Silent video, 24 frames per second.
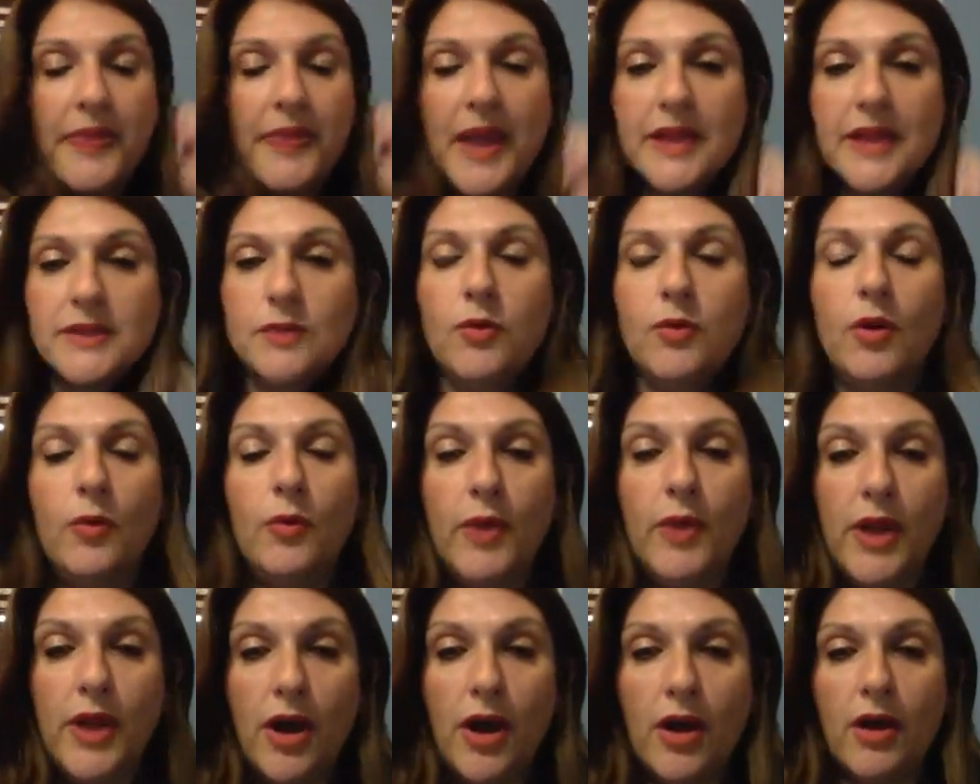That's
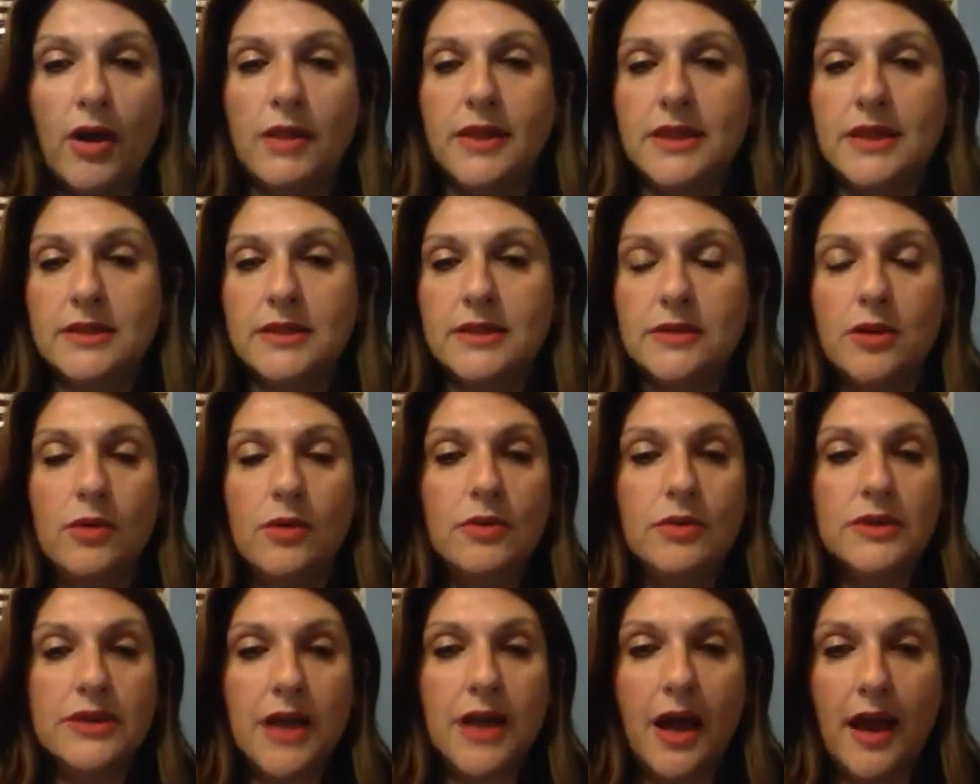what we are. There's
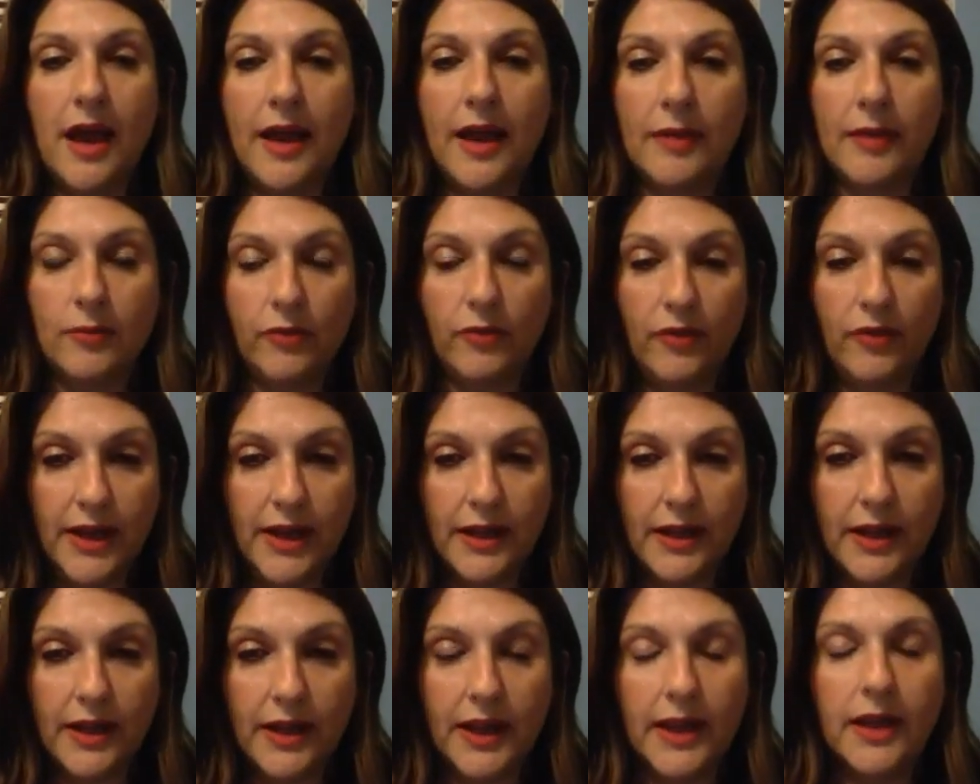no time
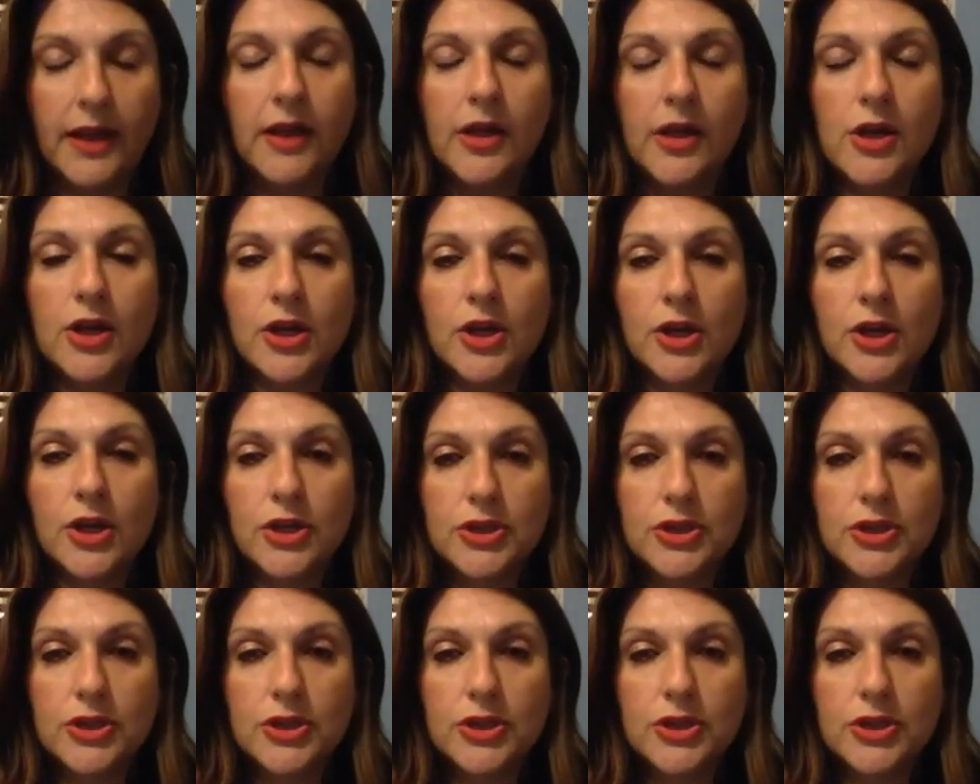really